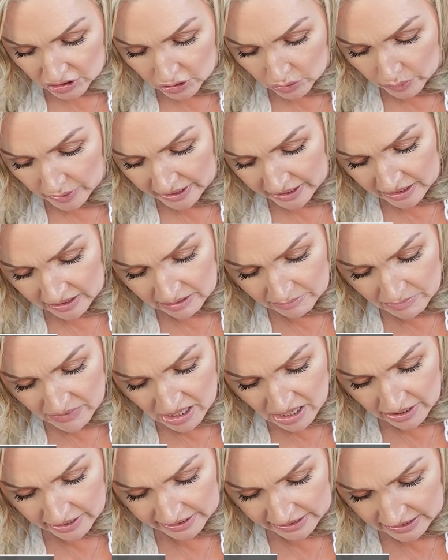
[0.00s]
to go in.
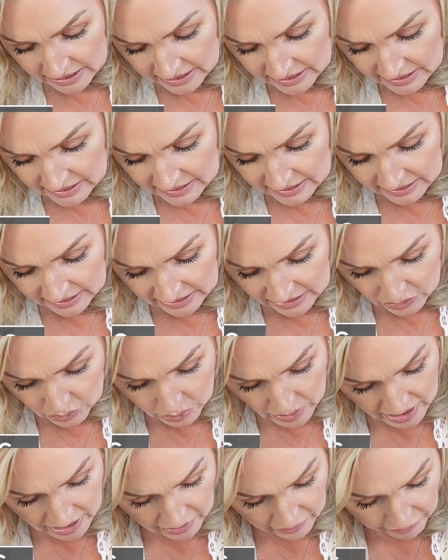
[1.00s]
Mine is the
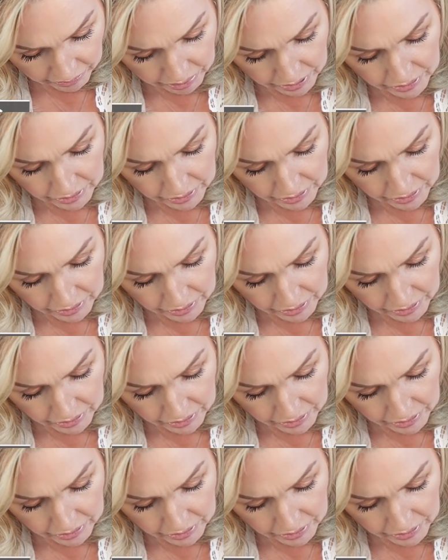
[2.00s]
12